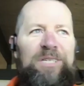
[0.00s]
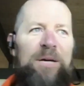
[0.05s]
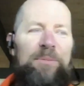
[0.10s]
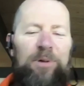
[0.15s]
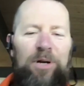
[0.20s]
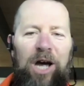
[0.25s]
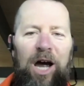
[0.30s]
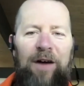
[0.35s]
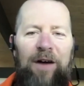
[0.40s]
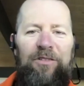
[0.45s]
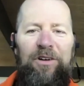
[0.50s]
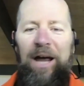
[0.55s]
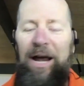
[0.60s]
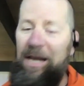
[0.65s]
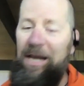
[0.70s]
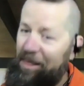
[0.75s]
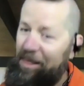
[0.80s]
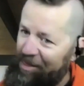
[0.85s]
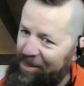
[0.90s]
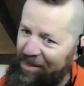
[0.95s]
Tim McCarver,
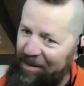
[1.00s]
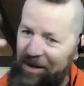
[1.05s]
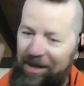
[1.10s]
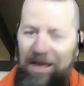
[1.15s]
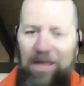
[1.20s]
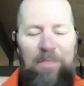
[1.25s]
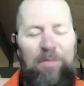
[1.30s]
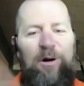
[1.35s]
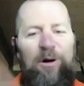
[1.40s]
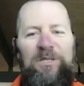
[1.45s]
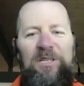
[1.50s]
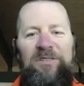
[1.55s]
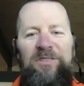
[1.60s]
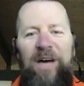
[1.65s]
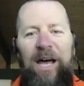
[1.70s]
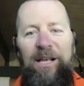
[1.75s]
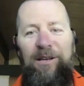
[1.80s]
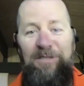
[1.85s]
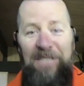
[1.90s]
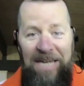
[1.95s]
and he throws
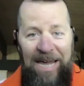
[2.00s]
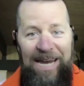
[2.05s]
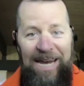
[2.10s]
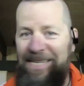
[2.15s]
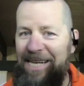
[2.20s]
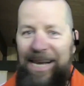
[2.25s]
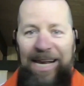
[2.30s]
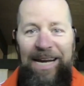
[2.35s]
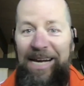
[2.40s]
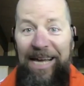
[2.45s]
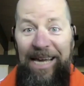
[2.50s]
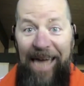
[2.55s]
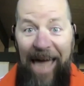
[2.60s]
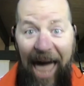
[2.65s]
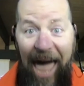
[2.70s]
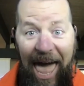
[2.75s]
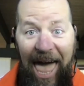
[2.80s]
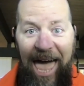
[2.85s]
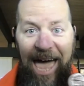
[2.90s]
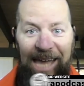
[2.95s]
inside. He goes, "He did it
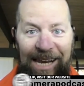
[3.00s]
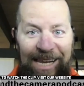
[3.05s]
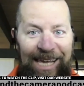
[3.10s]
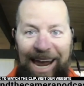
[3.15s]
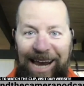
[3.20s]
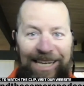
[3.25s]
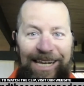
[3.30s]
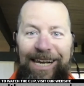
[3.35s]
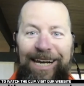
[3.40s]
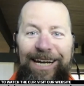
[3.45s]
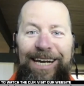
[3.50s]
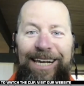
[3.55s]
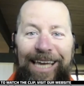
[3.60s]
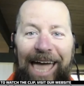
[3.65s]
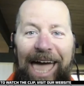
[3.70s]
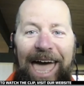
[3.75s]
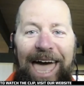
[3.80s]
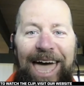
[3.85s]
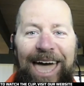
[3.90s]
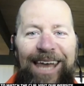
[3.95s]
again! He did
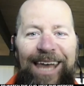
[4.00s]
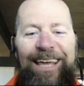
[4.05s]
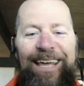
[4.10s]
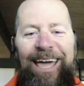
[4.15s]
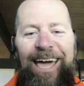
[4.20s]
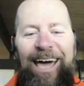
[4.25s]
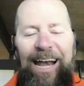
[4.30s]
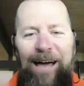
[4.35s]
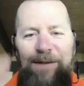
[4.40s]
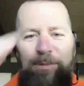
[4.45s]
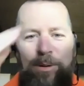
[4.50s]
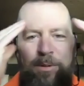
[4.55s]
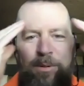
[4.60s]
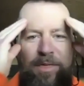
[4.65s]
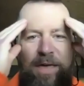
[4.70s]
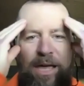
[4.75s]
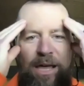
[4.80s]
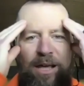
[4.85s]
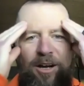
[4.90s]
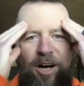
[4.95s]
it again!" And I remember
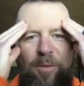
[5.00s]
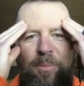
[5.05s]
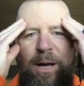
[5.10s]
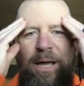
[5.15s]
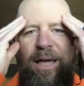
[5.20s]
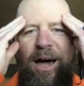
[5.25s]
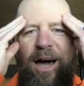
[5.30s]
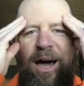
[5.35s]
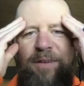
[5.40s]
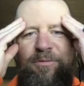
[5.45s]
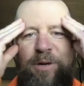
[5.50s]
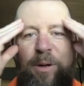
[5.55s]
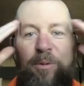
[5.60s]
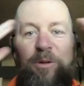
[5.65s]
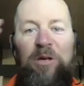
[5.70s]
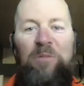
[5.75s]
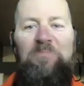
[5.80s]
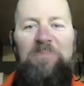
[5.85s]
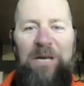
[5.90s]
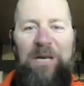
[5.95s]
thinking, "Oh my God, if we
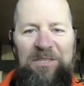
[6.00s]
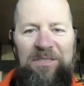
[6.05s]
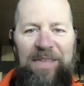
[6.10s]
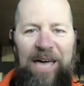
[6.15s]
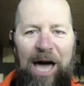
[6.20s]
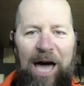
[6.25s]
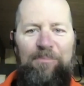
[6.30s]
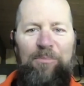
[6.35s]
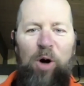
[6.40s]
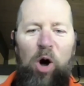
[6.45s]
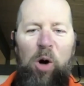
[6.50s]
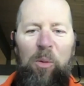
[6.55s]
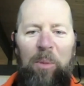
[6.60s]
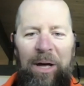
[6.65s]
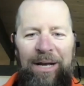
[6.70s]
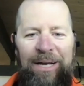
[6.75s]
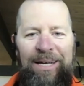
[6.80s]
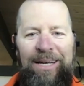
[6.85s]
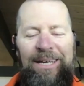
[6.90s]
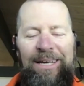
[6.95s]
would have missed that
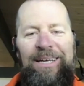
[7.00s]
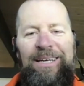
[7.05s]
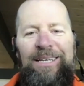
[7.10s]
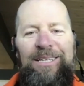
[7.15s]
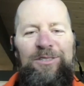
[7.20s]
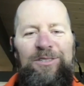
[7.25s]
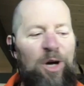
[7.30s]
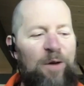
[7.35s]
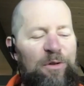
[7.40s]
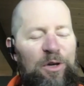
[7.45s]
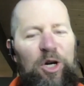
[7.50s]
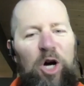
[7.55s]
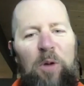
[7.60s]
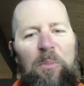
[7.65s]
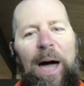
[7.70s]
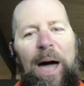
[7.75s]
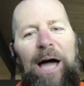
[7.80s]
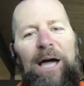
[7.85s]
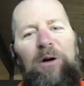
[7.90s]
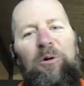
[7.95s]
moment." So if you go
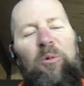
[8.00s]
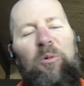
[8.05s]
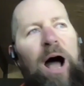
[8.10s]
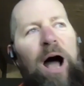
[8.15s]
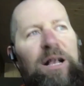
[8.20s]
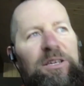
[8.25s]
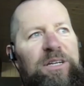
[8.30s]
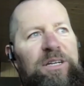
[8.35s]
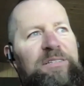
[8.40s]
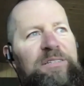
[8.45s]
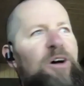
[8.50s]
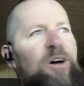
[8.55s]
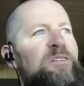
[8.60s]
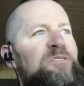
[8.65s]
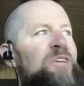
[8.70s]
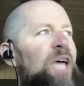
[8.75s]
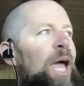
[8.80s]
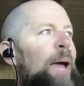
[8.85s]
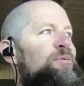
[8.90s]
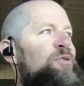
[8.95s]
back and watch, and it's
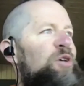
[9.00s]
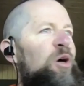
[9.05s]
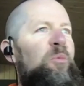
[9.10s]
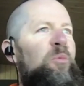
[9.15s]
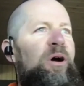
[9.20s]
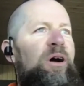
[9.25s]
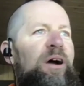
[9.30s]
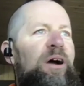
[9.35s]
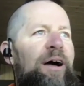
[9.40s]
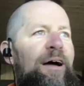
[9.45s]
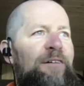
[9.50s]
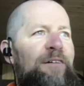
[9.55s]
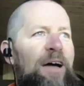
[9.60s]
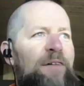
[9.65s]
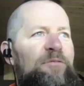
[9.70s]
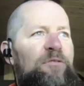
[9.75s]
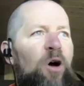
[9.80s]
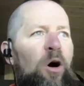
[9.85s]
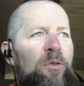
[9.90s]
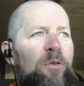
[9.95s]
on tape somewhere,
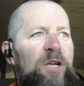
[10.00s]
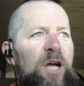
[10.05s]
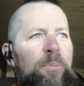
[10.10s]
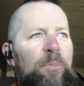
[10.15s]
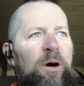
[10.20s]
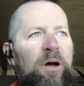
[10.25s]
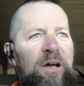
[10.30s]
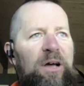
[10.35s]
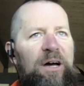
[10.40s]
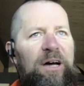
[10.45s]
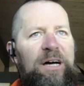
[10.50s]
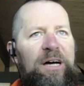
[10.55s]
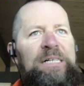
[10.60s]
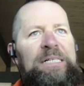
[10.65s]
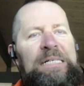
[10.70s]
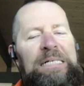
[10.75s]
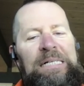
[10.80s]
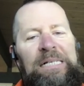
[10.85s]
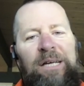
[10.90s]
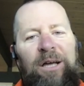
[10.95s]
I've called it up
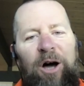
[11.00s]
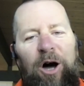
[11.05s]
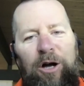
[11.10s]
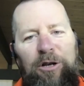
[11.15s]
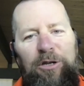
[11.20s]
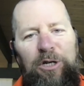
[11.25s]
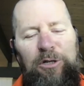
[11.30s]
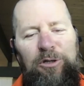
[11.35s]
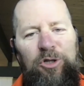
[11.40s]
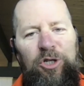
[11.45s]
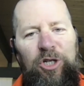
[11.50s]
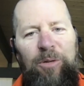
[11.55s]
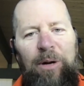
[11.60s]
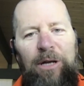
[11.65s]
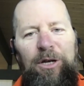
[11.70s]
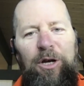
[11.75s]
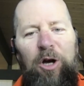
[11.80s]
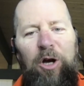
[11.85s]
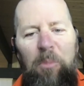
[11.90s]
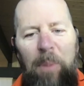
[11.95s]
on YouTube,
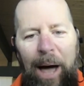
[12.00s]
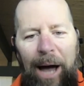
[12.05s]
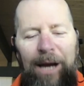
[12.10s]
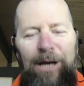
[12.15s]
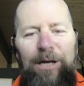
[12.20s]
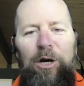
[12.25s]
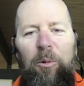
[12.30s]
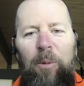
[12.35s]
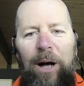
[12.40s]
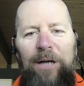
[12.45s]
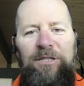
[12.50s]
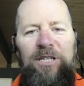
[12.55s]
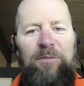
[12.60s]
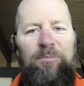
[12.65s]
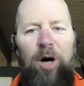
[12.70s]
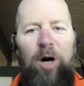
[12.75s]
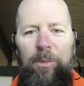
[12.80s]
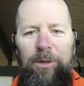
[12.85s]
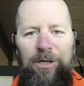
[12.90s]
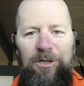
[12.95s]
and you go back and you watch that
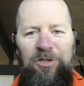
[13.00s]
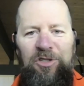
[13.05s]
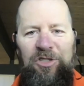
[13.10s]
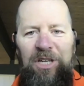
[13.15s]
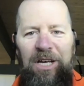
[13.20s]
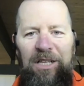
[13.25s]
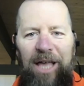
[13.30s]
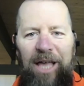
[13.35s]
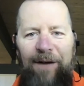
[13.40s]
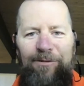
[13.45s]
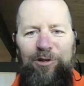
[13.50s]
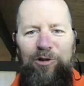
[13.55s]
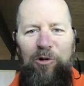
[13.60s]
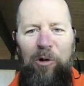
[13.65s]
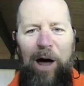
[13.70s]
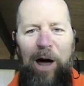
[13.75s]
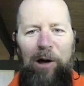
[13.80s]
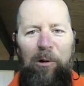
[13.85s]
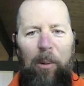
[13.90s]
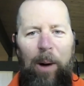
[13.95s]
moment, you'll see a left or
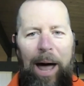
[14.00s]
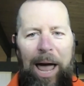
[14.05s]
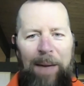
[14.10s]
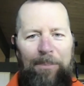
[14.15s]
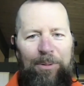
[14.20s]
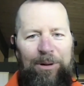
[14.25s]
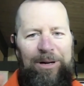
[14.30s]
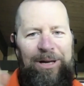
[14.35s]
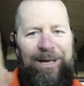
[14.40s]
right wipe